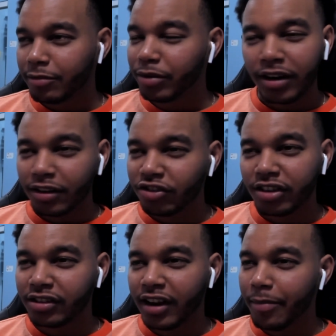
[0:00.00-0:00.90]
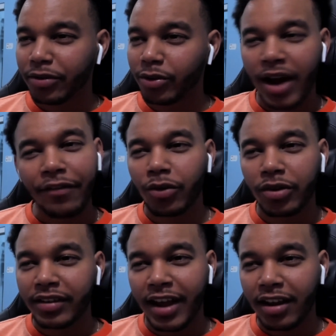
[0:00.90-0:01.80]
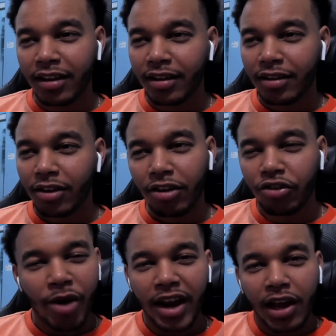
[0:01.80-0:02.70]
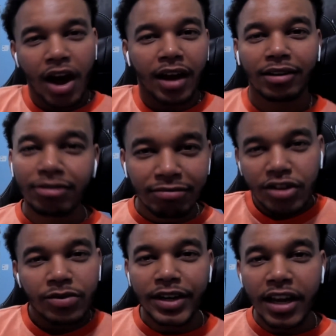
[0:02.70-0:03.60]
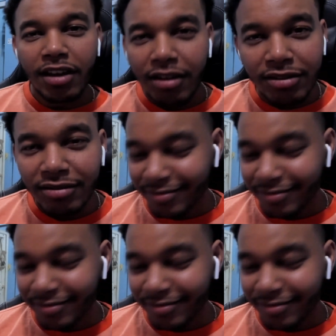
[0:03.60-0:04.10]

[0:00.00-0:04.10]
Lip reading: But just an episode afterwards, Annie, you try to cut. This is ridiculous.